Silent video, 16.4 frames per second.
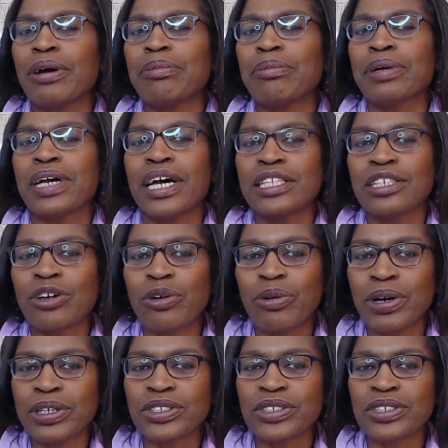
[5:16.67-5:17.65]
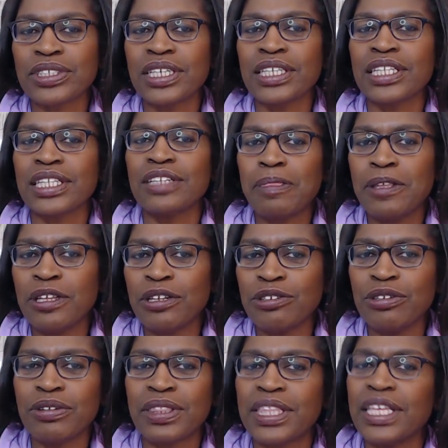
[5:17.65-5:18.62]
I'm kind of questioning that,
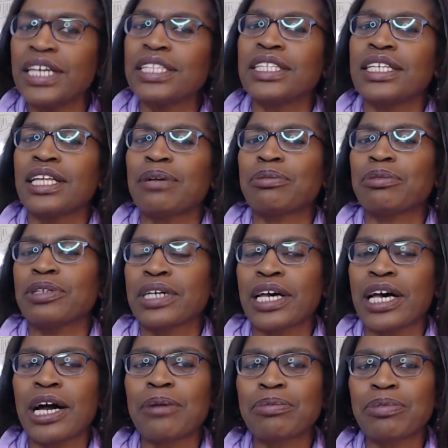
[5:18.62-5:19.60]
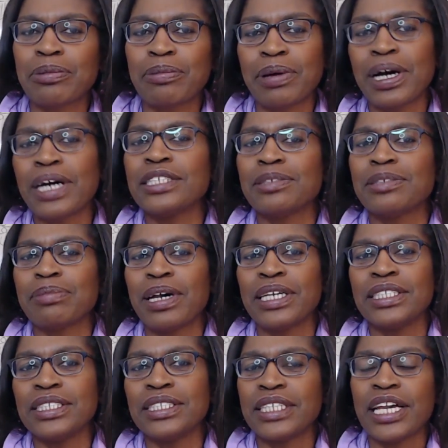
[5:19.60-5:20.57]
you think that I'm going to compromise my
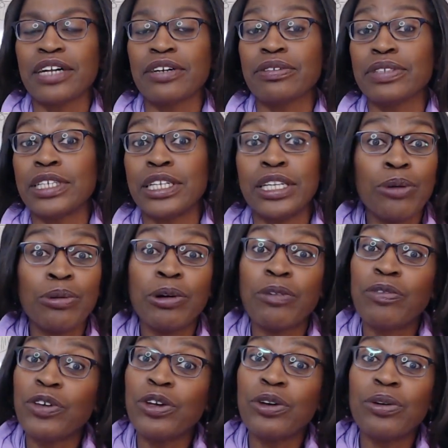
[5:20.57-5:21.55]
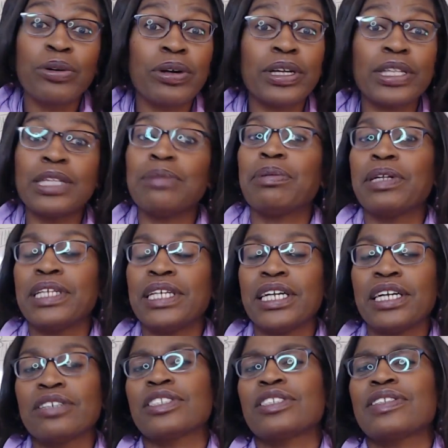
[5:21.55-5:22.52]
integrity with you or anybody else.